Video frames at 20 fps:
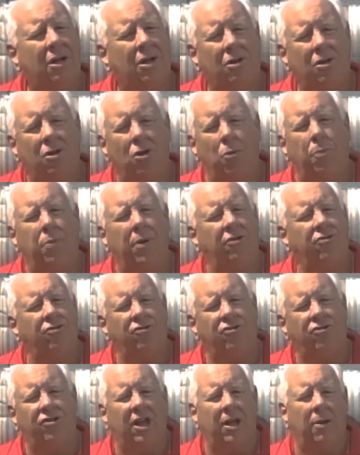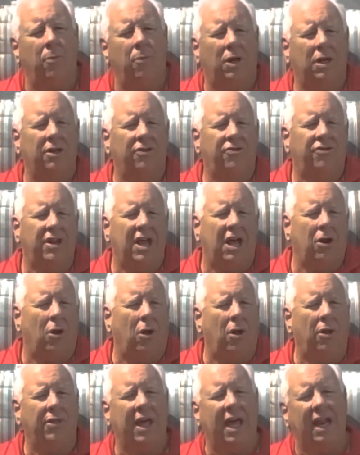Low pressure steam, while it's not
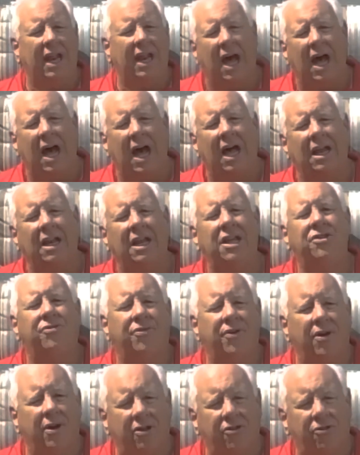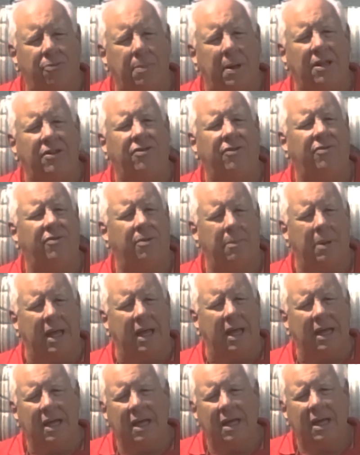all that hot, is very expensive to make,
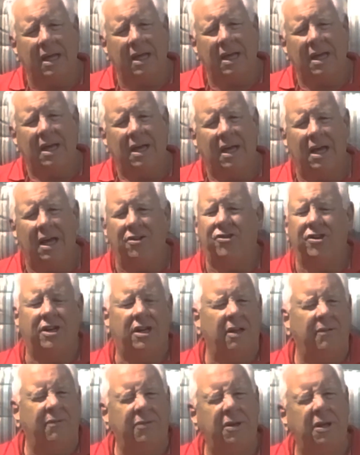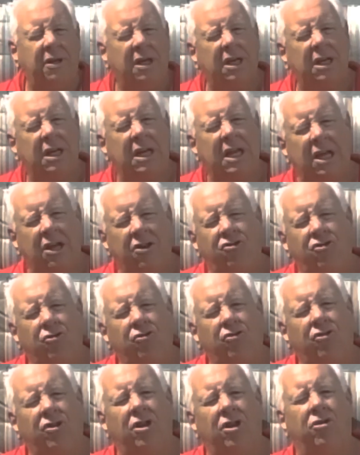and significant
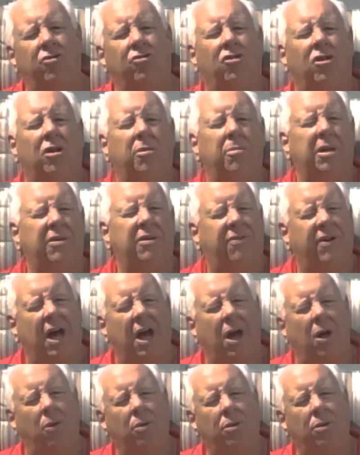issues can usually be found.